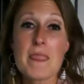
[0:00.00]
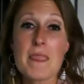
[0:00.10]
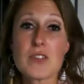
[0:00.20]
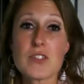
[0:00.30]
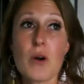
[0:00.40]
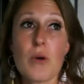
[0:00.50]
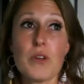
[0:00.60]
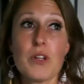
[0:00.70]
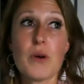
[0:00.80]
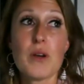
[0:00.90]
So, you
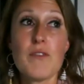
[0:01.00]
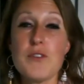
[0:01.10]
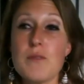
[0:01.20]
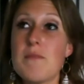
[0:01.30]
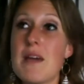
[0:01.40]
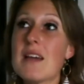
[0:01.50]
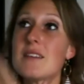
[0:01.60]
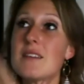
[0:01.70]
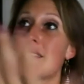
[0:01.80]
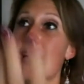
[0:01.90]
know, if you make
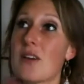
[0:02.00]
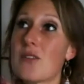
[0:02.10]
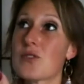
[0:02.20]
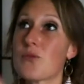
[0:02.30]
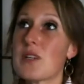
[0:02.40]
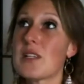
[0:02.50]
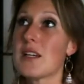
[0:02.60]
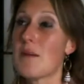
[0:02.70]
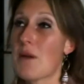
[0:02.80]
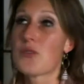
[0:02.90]
sales
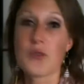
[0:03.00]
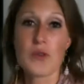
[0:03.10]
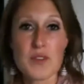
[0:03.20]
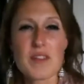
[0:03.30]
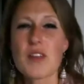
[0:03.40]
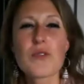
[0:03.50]
really about service,